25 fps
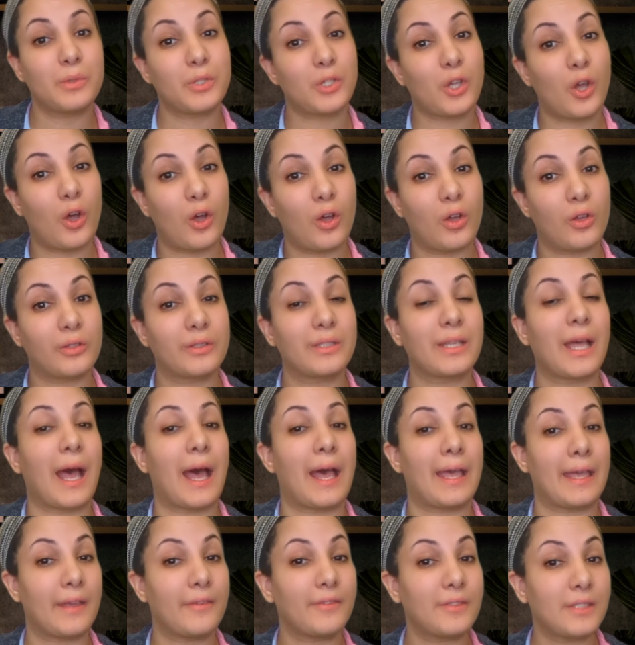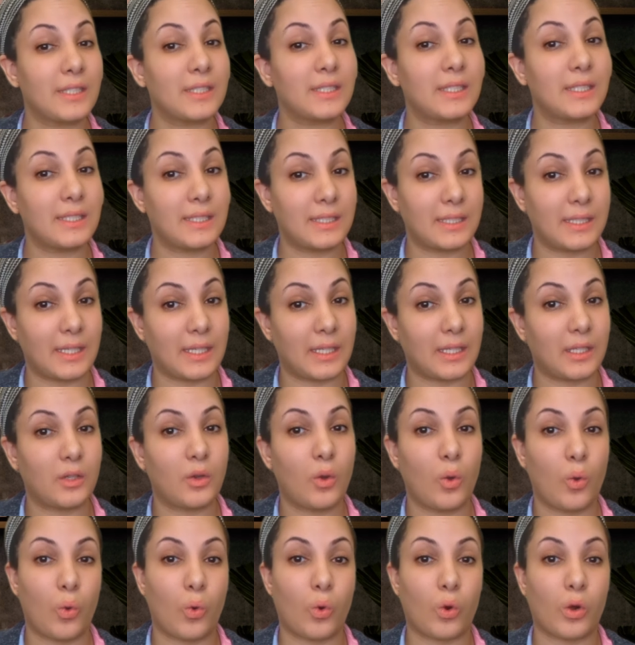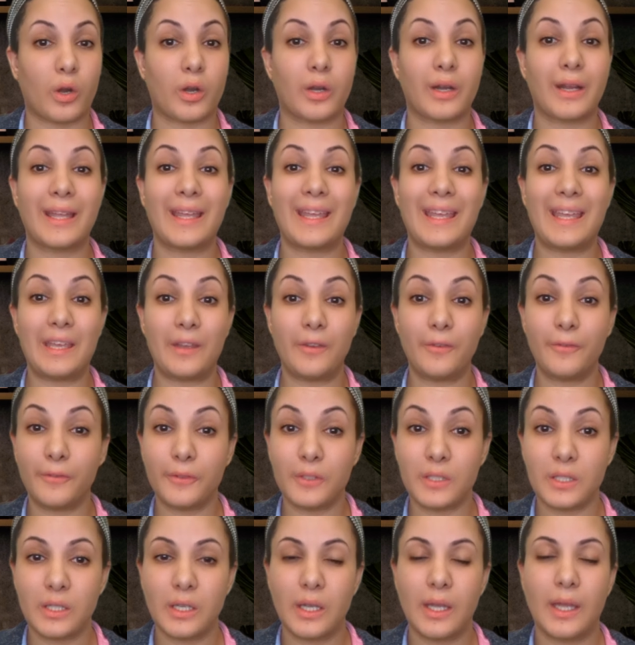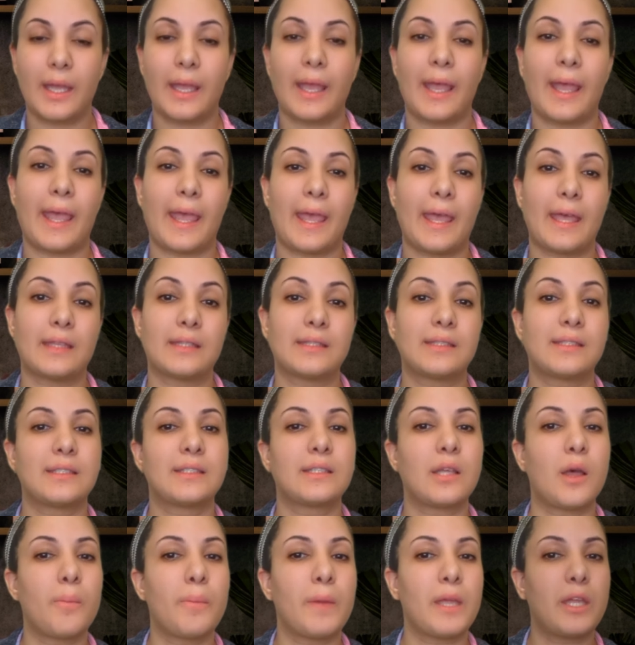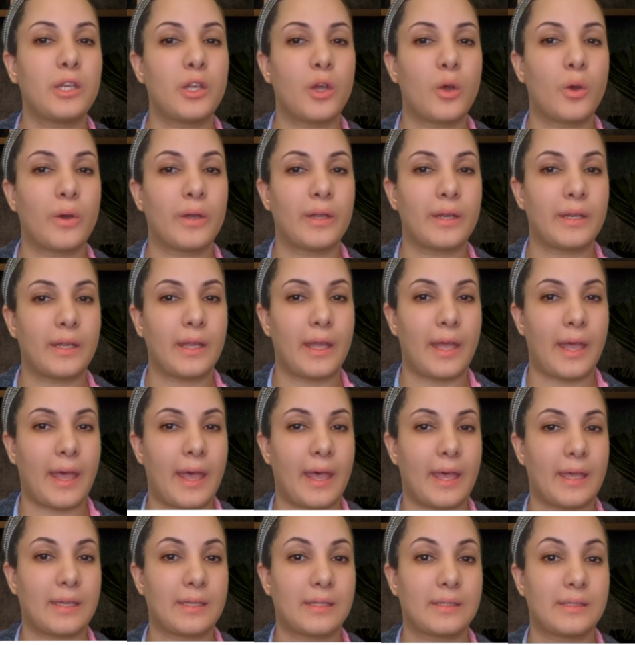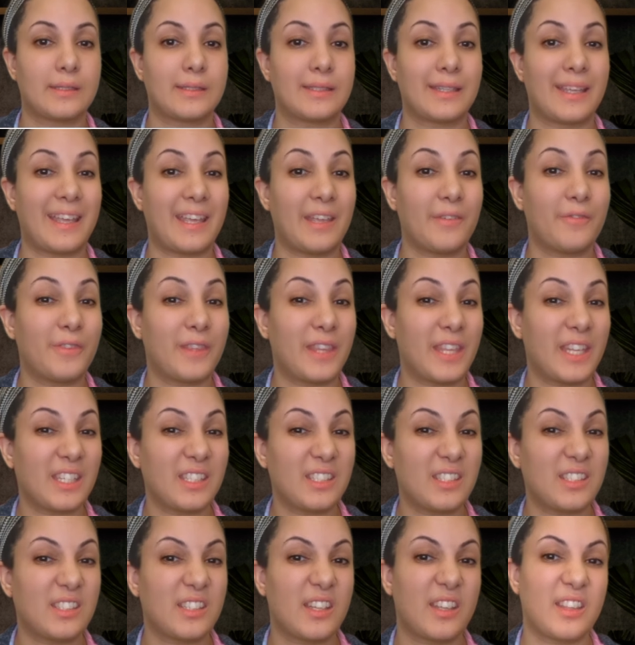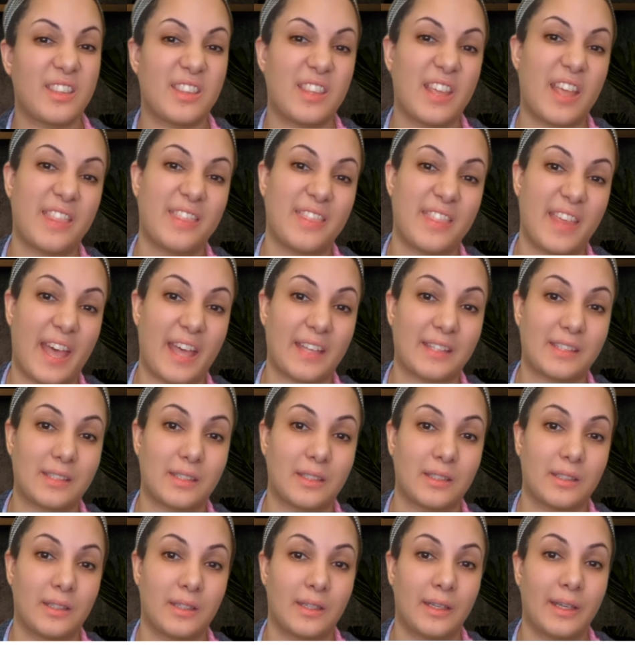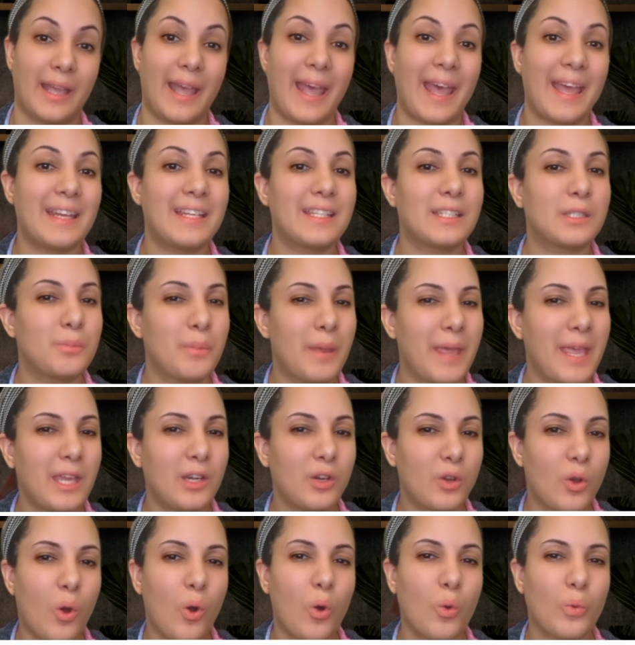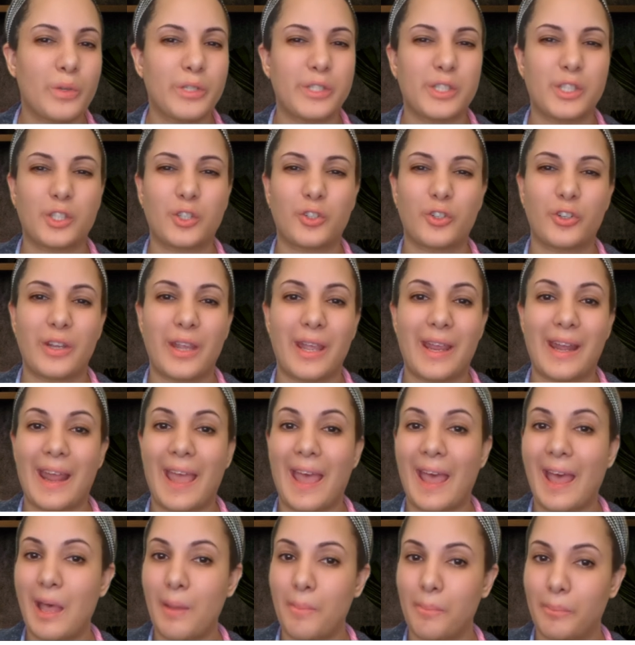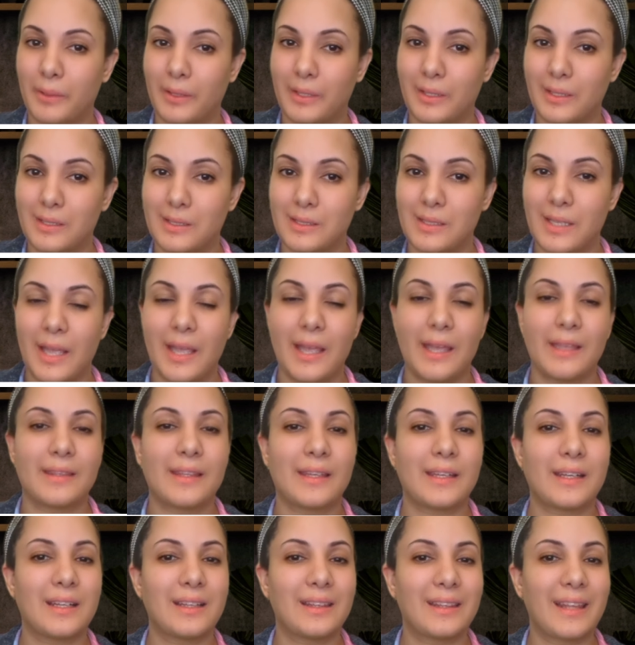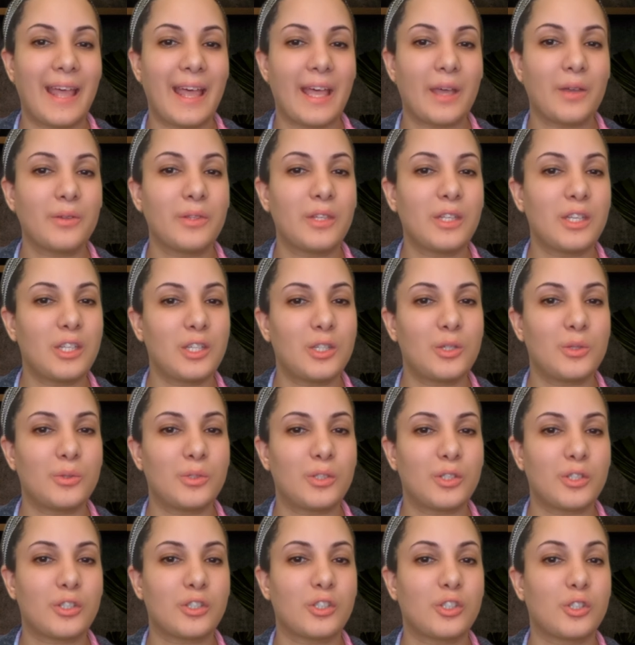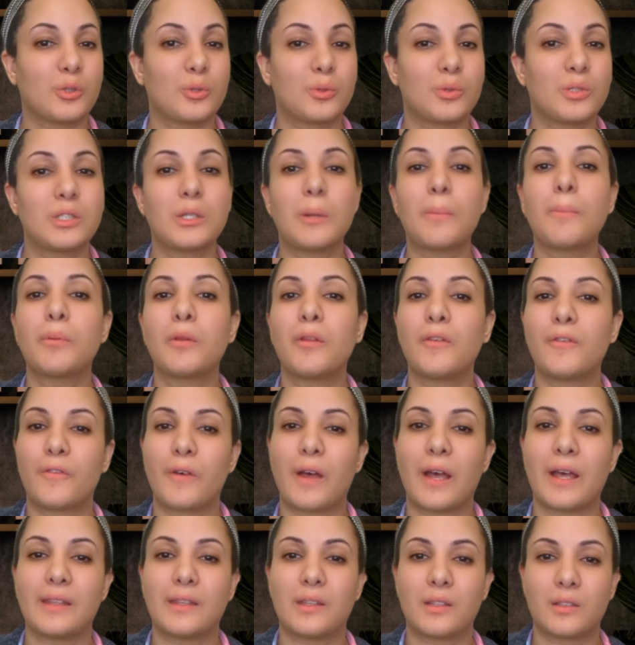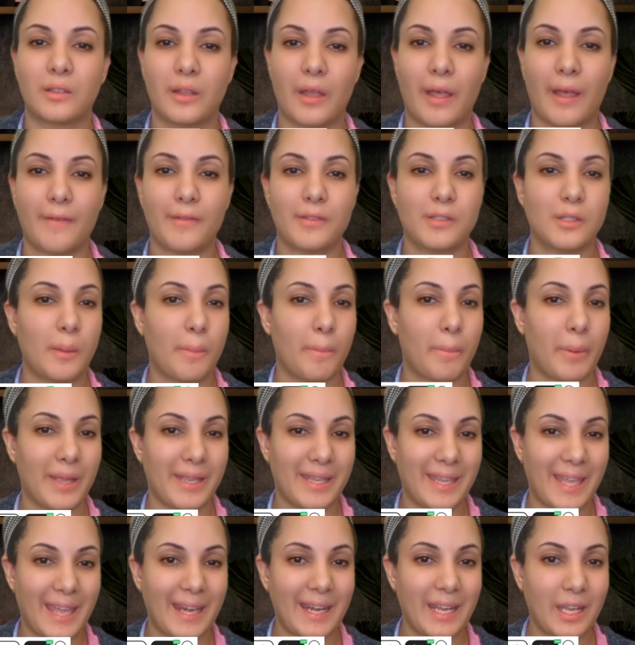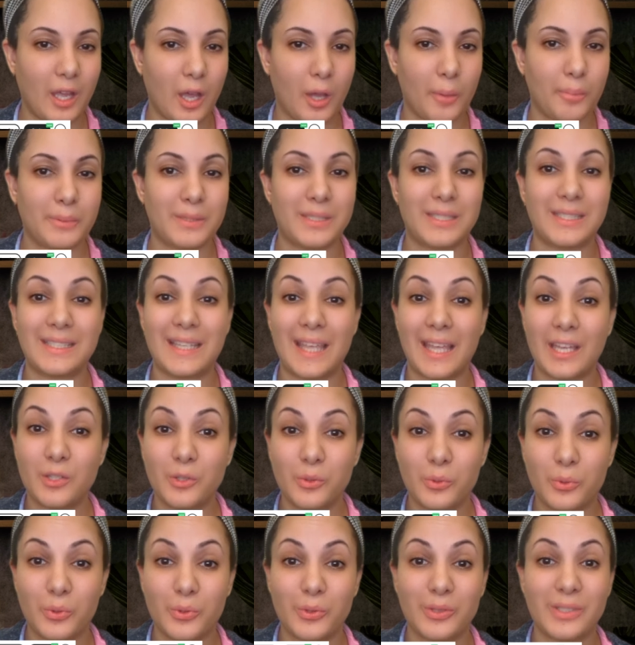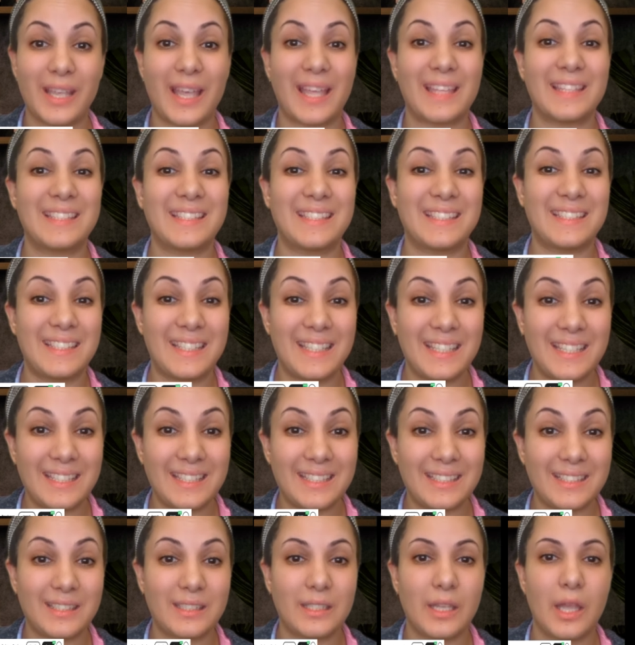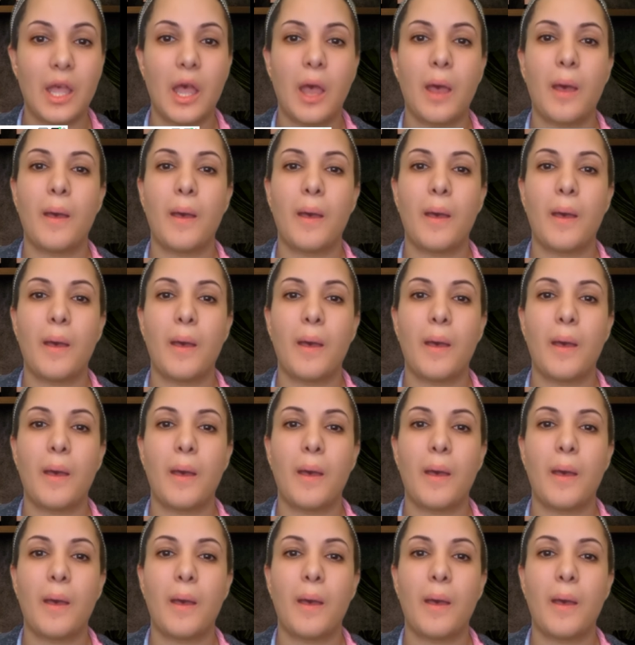it was called IFTTT or IFT, and some may know it as If This, Then That. And its main goal was to create applets that allowed the user to simplify their lives by getting up schedules and scenes,